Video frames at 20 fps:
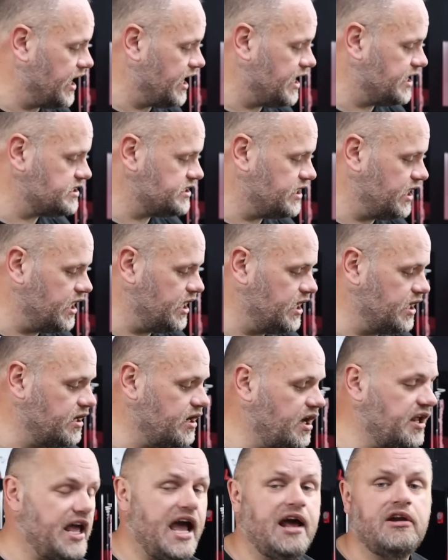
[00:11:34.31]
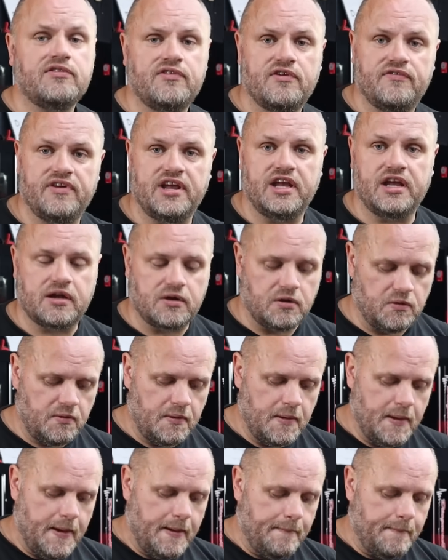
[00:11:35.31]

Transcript: as they got out of the vehicle,